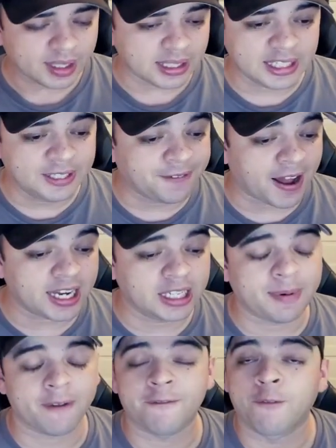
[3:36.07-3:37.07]
Its value is
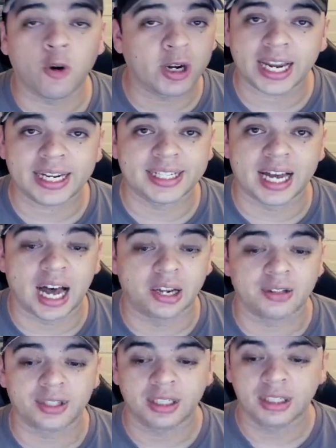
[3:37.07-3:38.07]
about
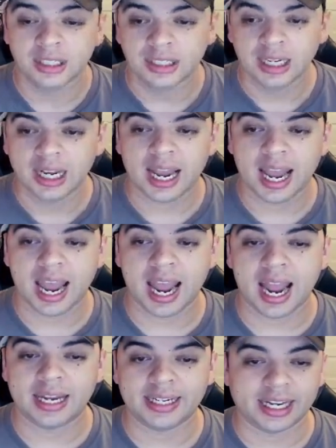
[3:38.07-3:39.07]
$48,
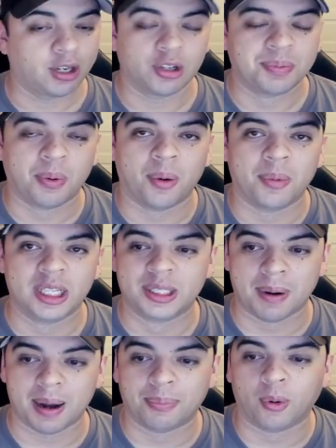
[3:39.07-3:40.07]
and it's
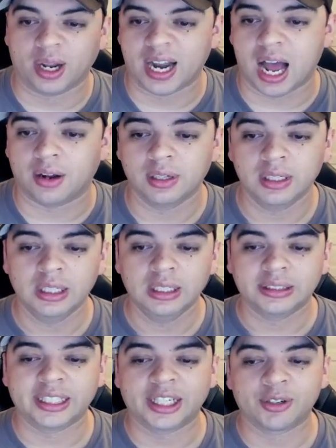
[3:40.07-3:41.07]
about bought out.
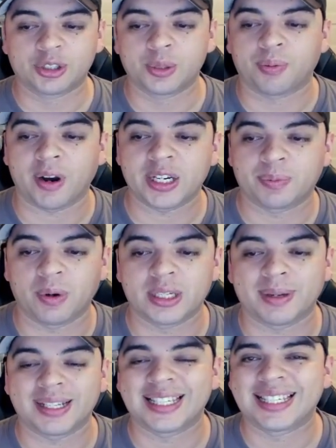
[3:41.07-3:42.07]
Dingyusu's price point is
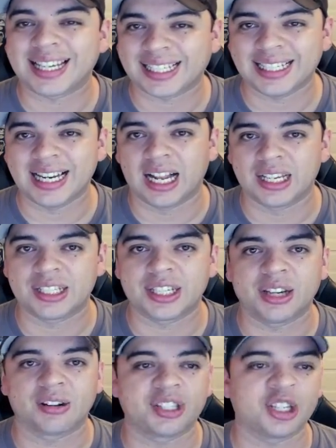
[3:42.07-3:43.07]
about $60
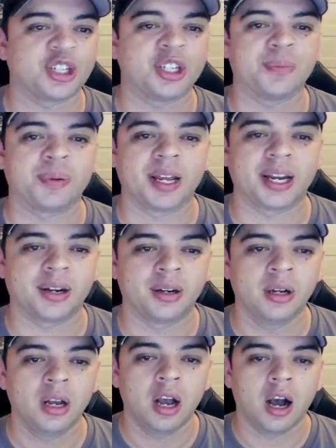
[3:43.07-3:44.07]
here on TCG Player
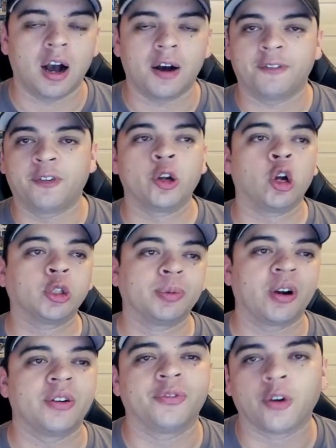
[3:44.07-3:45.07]
for the Ultimate
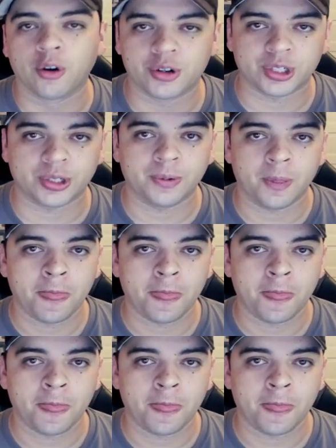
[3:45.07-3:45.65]
Rare version.